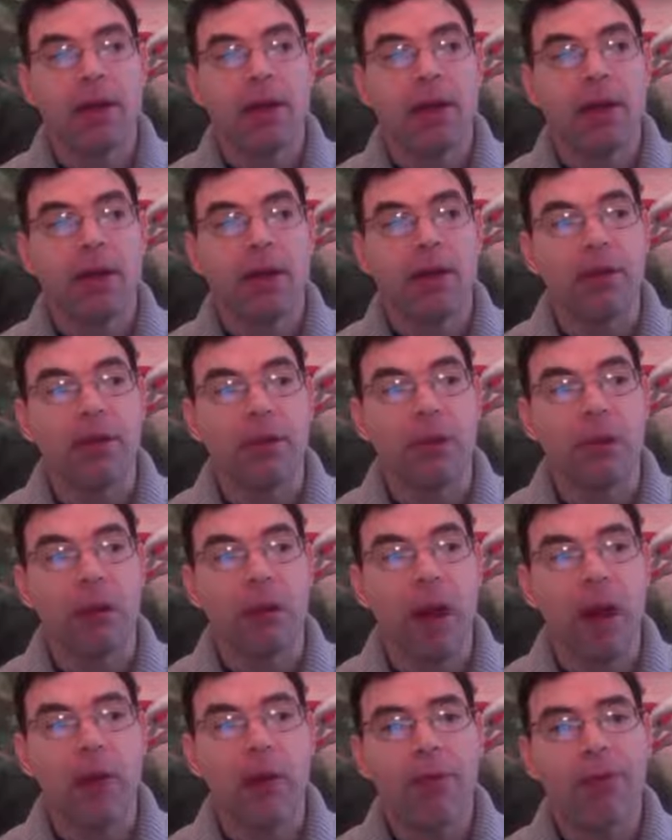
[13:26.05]
The well
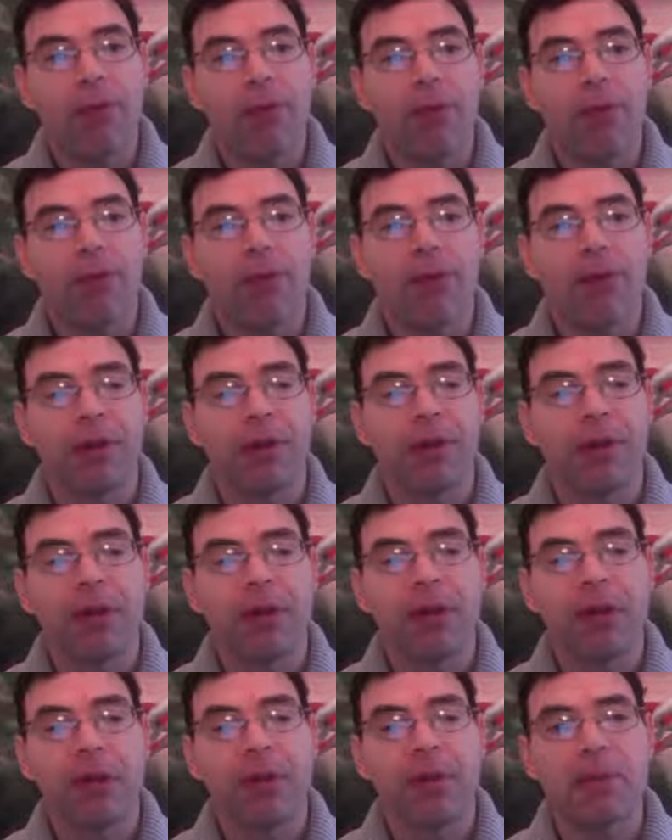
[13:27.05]
fills,
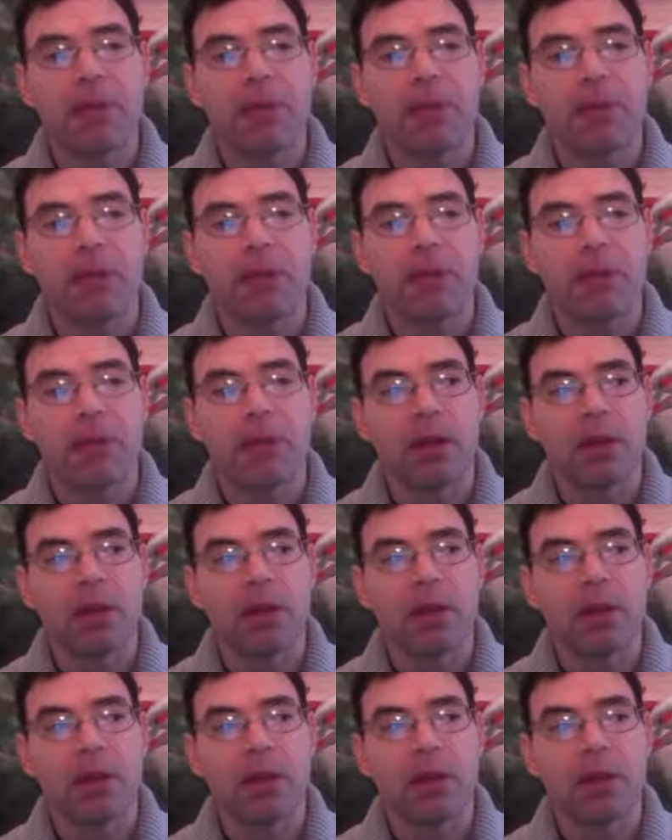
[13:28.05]
sometimes the